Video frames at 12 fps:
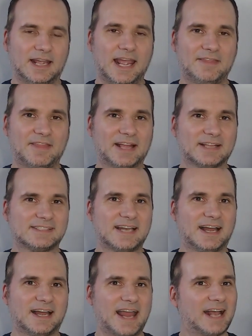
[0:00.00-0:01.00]
And that's
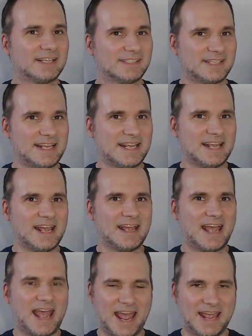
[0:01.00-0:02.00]
not X E
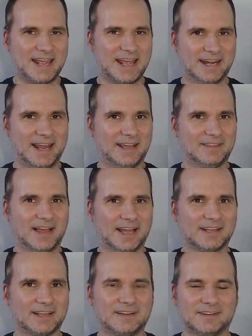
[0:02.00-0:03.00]
A N A
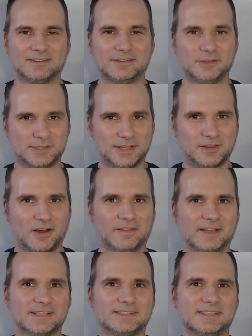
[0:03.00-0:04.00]
like Lucy
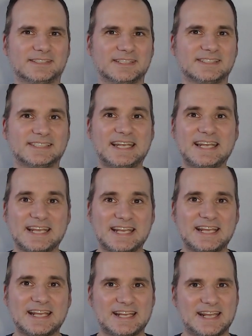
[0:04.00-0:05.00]
Lawless. This is Z E
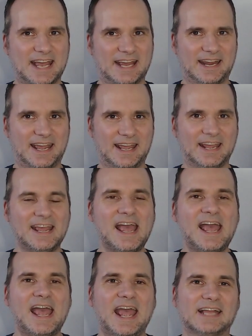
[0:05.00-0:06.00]
E N A.
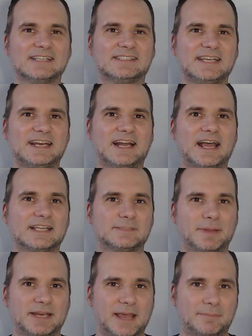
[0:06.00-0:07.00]
And Zeena has
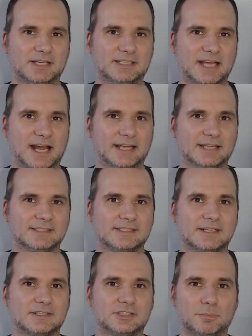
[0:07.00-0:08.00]
been hypnotized
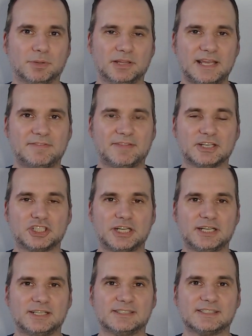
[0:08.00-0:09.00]
to believe that
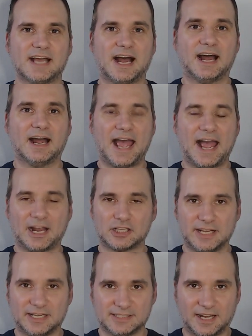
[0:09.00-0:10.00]
she's
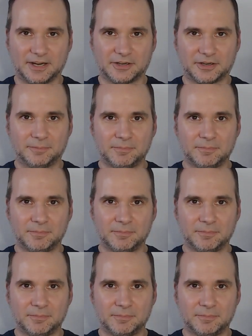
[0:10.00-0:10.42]
actually a tiger.